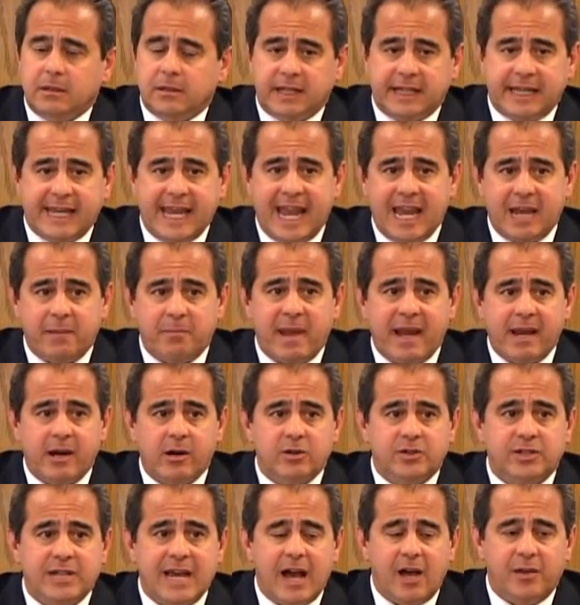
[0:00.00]
The
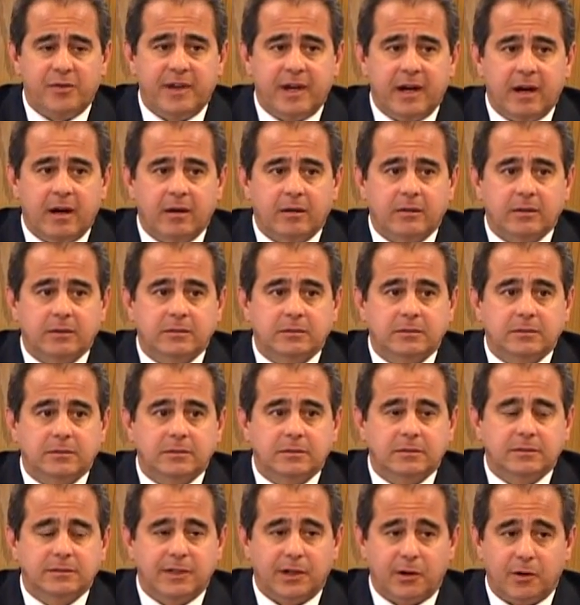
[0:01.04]
gangbangers out there,
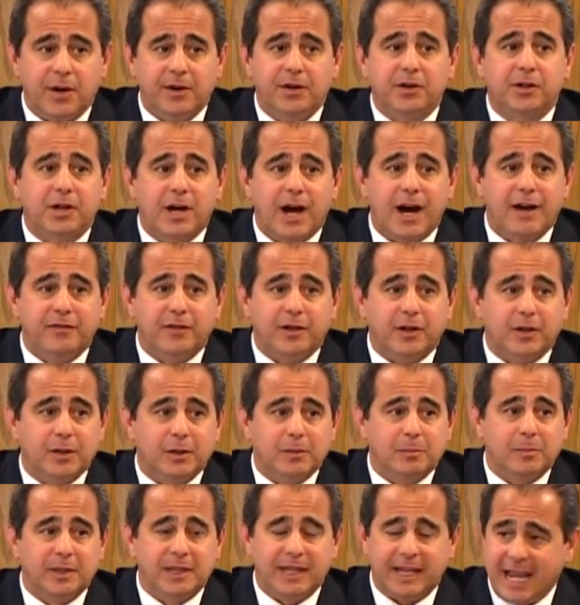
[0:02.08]
they're undercover,
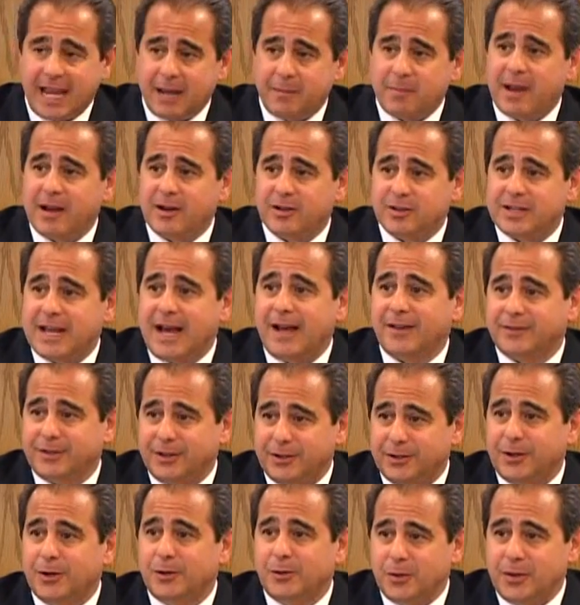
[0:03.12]
but the gangbangers out
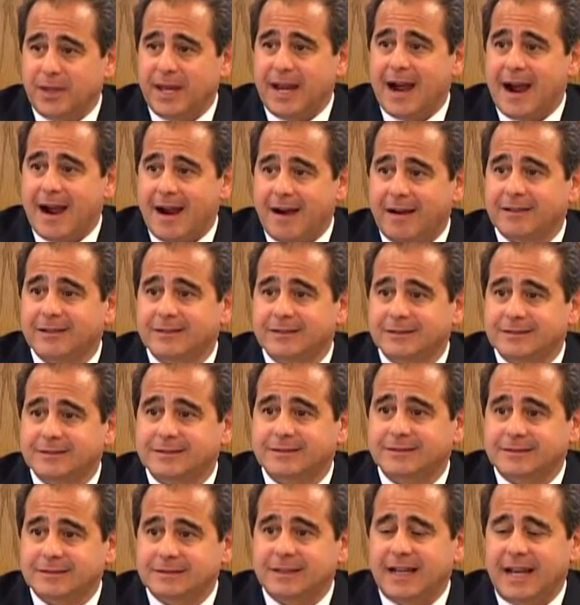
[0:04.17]
there know who they are,
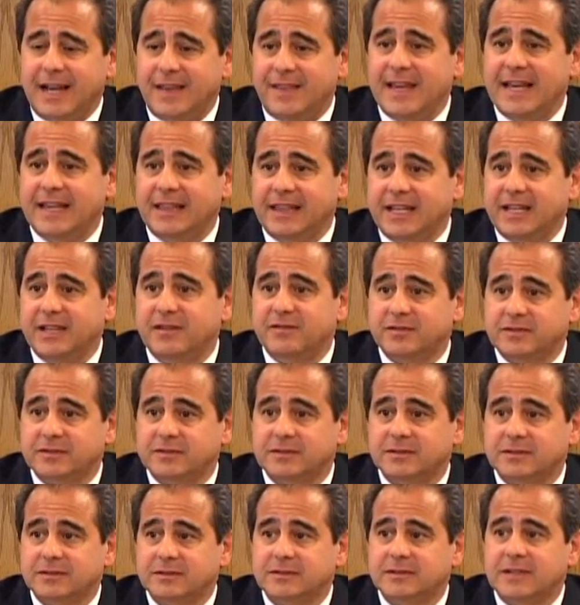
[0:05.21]
and they leave.
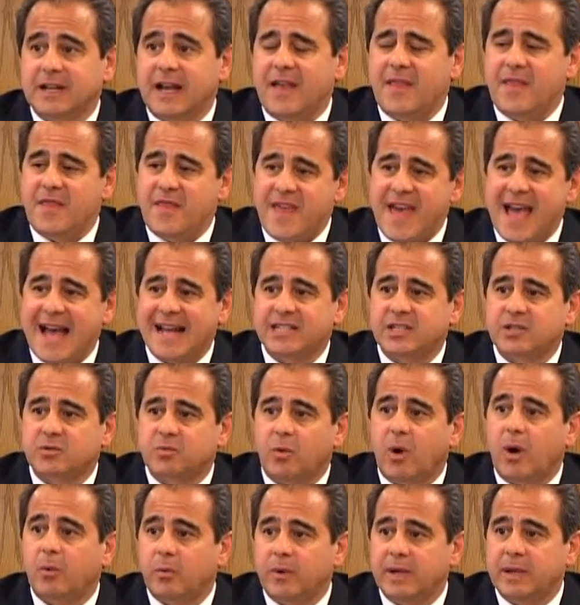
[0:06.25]
And that's
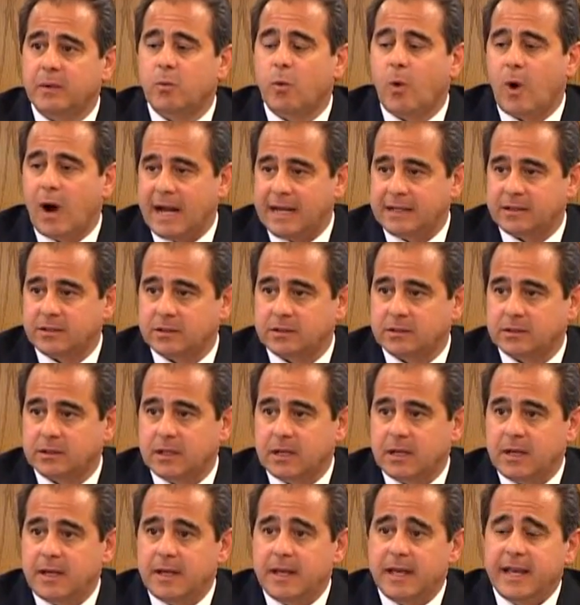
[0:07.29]
what we want.
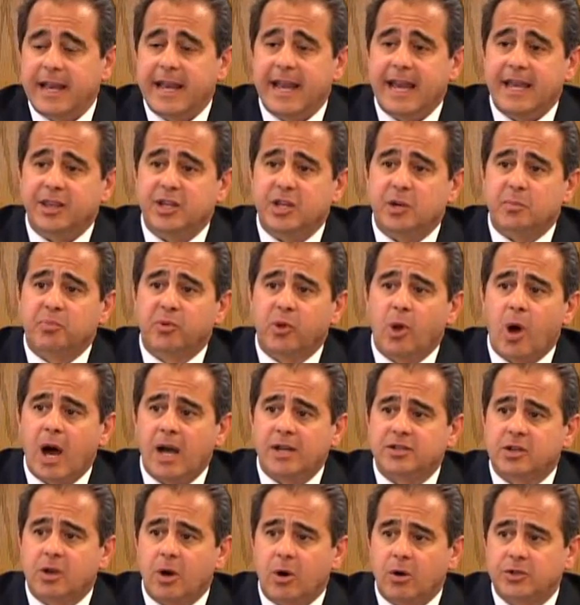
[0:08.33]
And the
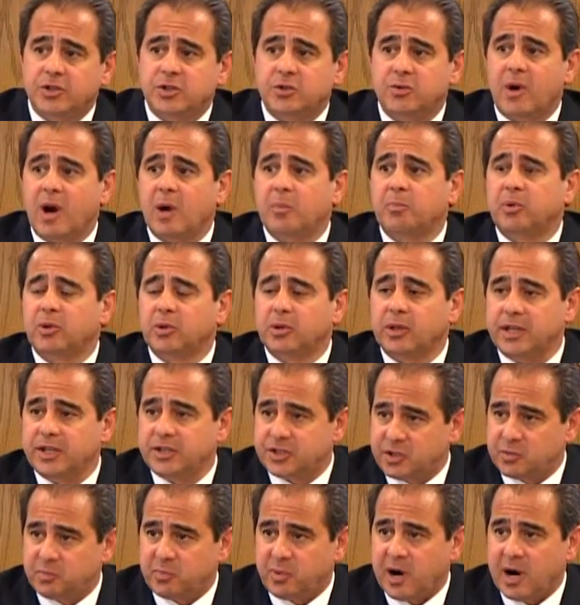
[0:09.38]
applause goes to our
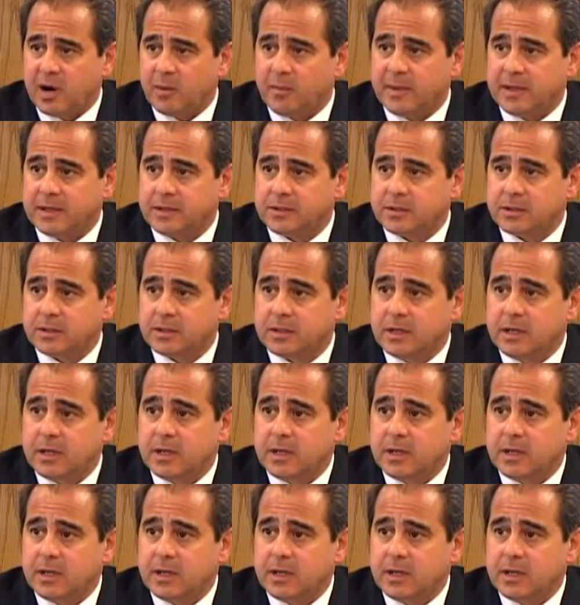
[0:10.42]
police department